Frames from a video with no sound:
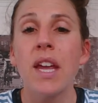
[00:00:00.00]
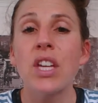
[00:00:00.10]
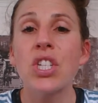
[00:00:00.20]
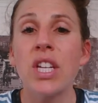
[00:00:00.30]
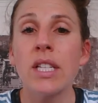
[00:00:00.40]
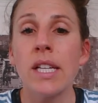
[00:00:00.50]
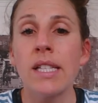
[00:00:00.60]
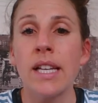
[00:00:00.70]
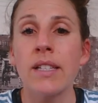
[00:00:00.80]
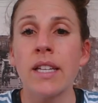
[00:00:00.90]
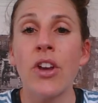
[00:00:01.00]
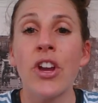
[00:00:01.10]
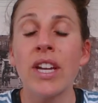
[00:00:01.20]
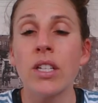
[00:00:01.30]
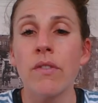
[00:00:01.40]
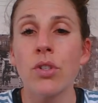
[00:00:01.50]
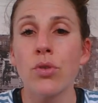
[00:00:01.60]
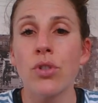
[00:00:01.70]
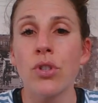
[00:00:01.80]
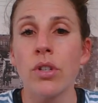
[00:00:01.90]
she's assessing her individual
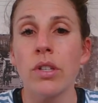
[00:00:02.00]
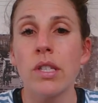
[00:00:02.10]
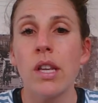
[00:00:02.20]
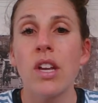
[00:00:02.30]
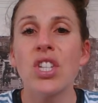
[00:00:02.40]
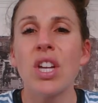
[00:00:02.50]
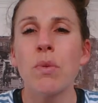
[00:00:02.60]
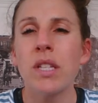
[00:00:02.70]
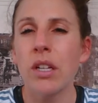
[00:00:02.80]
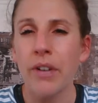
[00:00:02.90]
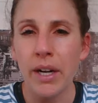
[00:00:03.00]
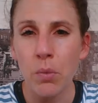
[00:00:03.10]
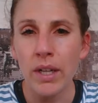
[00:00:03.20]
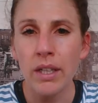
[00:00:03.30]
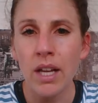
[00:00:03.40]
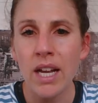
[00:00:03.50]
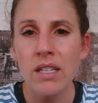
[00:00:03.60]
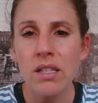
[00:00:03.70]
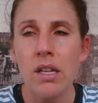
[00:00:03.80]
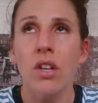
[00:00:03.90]
students. She was in a grade 1
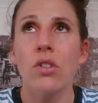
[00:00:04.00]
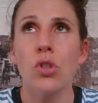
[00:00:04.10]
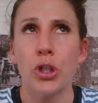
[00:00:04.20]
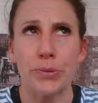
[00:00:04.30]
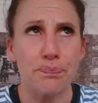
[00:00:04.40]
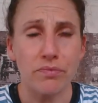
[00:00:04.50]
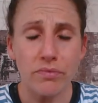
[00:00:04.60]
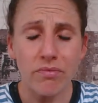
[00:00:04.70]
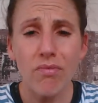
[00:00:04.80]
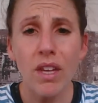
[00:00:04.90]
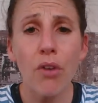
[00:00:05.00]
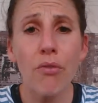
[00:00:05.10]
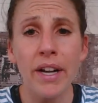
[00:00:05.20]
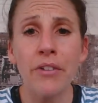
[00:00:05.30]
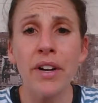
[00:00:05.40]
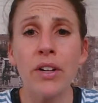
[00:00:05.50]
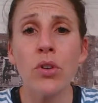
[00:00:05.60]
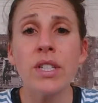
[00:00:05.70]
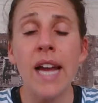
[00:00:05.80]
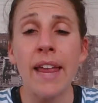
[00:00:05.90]
class, so running
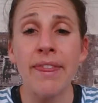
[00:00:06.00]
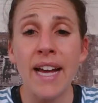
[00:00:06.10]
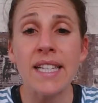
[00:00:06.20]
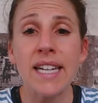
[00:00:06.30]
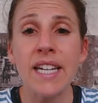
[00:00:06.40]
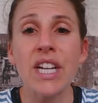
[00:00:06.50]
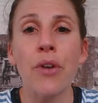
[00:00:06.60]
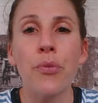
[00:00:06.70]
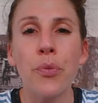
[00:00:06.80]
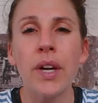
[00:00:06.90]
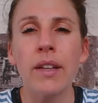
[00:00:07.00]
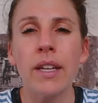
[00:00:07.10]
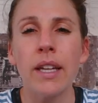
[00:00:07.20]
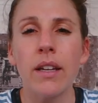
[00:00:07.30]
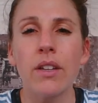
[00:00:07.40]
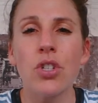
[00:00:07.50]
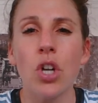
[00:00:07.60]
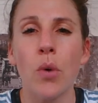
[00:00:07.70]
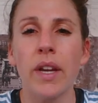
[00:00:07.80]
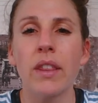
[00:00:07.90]
records at that stage are really
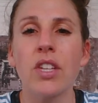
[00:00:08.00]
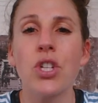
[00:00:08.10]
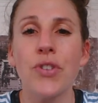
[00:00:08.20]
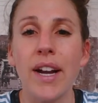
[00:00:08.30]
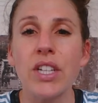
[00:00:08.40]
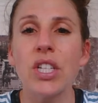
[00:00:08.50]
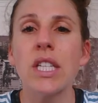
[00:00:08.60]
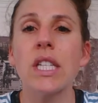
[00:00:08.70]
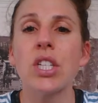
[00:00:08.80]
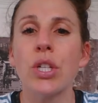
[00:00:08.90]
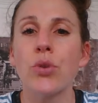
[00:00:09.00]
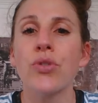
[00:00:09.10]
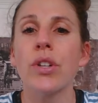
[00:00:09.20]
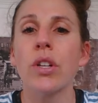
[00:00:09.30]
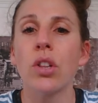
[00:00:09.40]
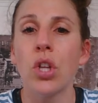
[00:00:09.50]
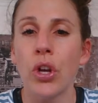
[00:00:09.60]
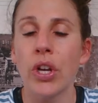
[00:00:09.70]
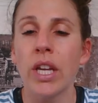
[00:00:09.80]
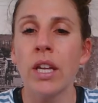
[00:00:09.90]
showing the strategies the children are
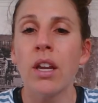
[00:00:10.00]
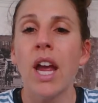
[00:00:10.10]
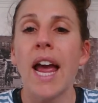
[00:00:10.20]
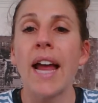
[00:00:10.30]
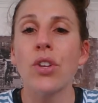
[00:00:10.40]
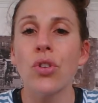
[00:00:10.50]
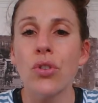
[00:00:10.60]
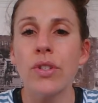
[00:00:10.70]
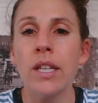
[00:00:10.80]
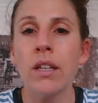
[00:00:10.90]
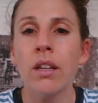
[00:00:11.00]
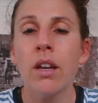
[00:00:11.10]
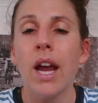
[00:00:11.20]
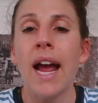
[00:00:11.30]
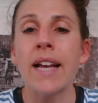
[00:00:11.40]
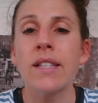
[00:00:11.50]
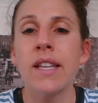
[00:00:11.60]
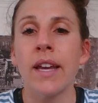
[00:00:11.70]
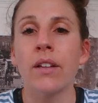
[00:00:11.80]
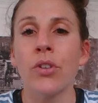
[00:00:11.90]
learning and using as
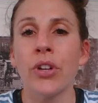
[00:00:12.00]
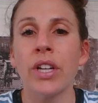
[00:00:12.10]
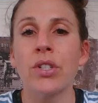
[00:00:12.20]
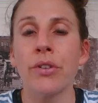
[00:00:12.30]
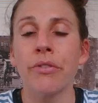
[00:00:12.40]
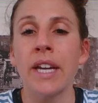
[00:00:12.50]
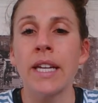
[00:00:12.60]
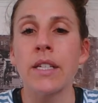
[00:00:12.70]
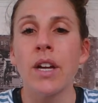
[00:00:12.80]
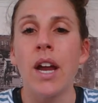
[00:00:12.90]
they're learning to read,